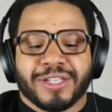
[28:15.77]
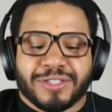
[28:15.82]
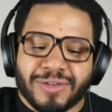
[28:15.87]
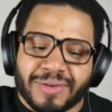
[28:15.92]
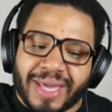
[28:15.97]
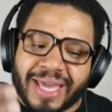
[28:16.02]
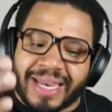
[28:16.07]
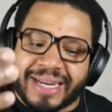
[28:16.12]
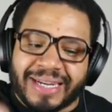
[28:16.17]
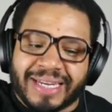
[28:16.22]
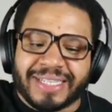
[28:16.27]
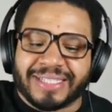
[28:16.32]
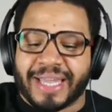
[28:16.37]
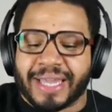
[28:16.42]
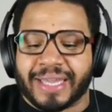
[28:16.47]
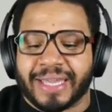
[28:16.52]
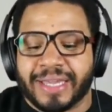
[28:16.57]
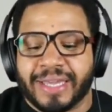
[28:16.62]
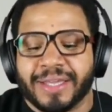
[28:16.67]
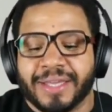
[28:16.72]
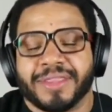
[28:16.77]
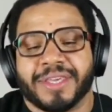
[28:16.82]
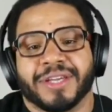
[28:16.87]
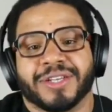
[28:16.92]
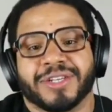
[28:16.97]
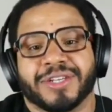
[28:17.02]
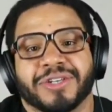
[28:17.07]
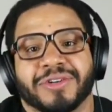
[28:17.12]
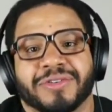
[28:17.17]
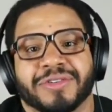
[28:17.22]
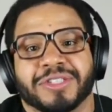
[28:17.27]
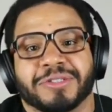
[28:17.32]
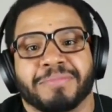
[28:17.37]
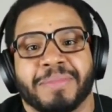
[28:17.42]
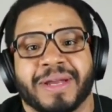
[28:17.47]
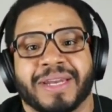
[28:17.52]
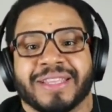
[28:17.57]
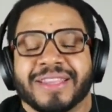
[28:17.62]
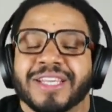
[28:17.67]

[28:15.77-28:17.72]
so at least they can get the insurance money.